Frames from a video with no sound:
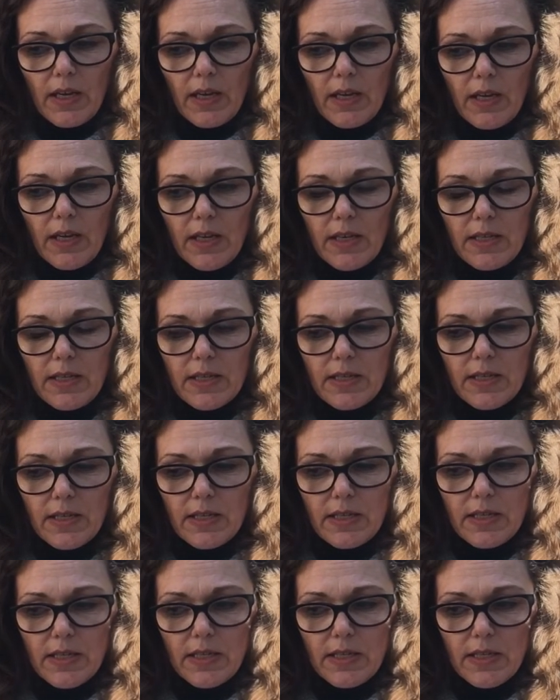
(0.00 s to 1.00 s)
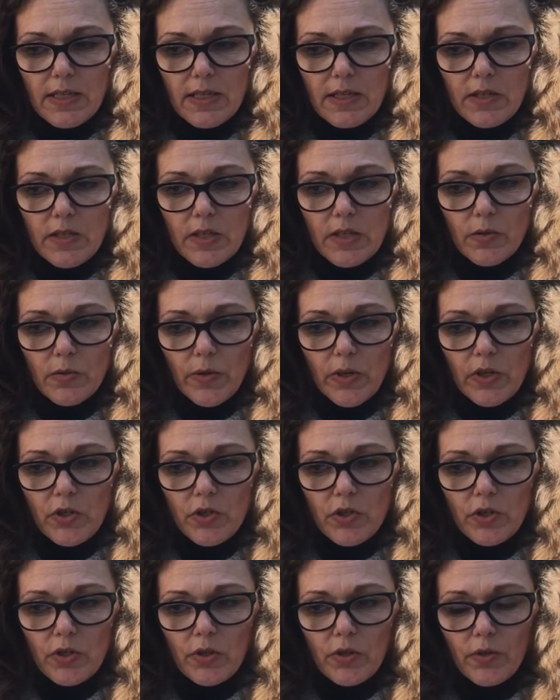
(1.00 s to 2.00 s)
It's a
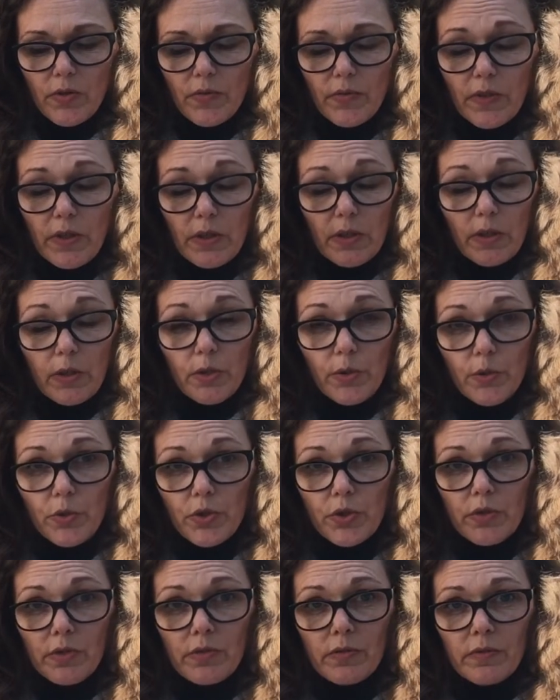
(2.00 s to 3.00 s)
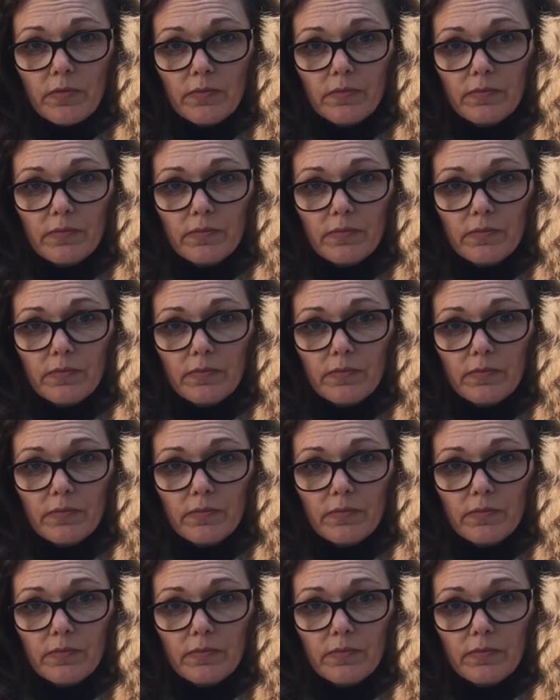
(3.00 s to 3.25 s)
disintegration of the illusion.